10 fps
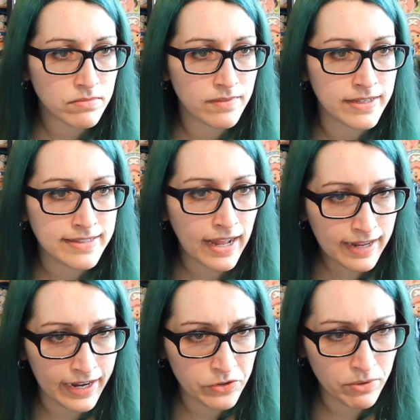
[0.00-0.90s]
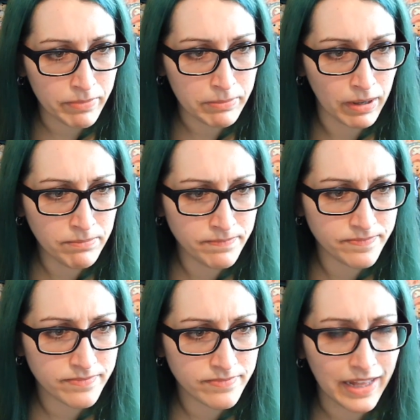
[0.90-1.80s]
Is that Kaido and Big Mom?
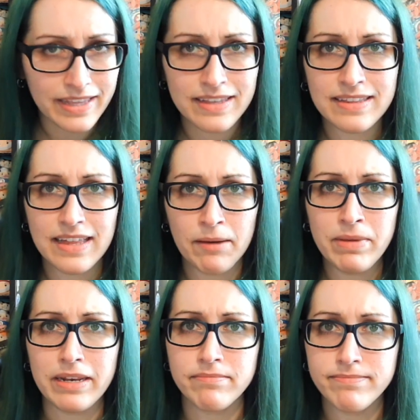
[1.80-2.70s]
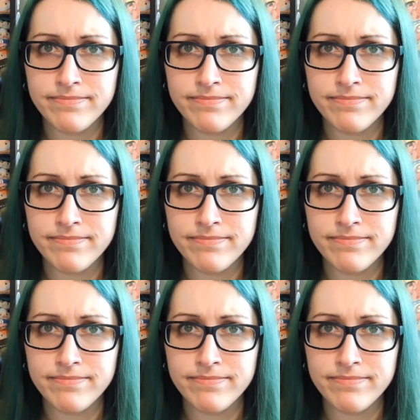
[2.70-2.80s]
Like, I mean,